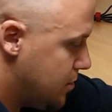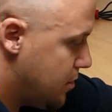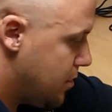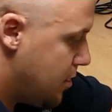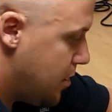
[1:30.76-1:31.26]

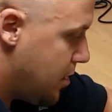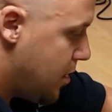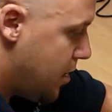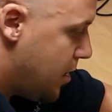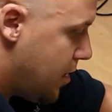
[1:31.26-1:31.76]

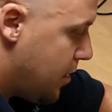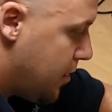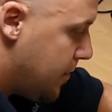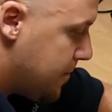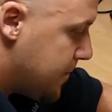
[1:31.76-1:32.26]

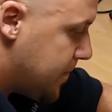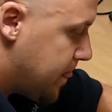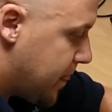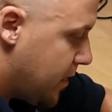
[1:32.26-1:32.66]
Nothing is said.